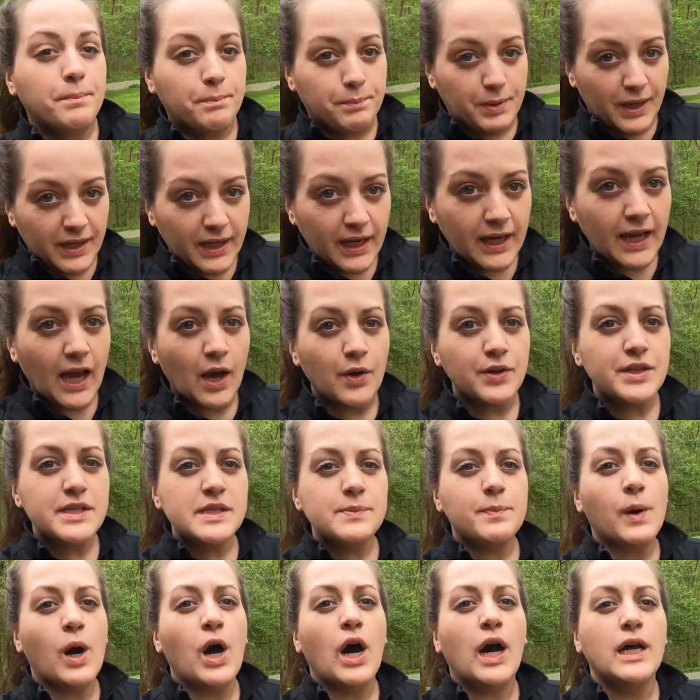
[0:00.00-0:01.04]
picking out a
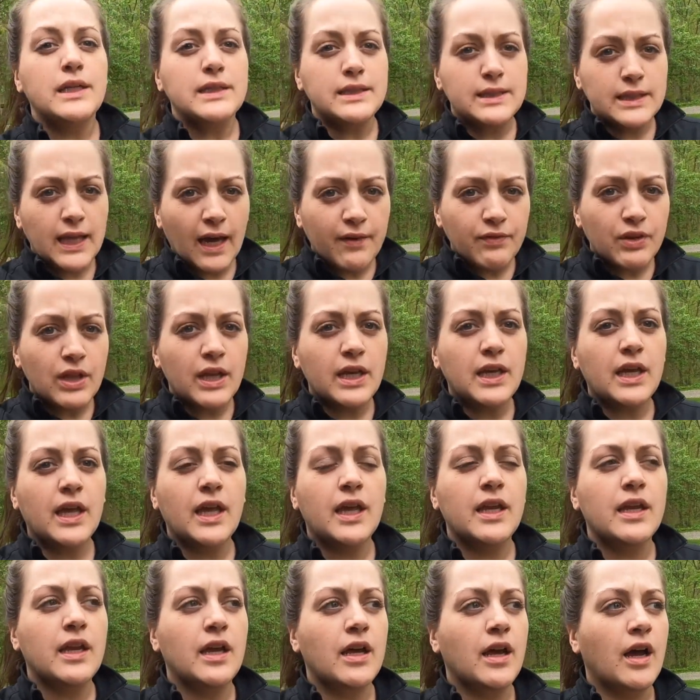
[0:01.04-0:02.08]
spot, leveling
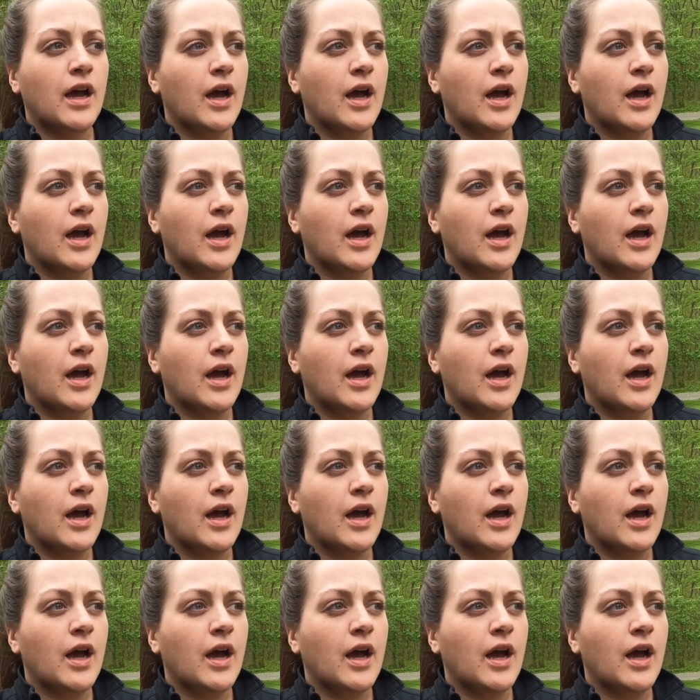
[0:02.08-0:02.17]
it,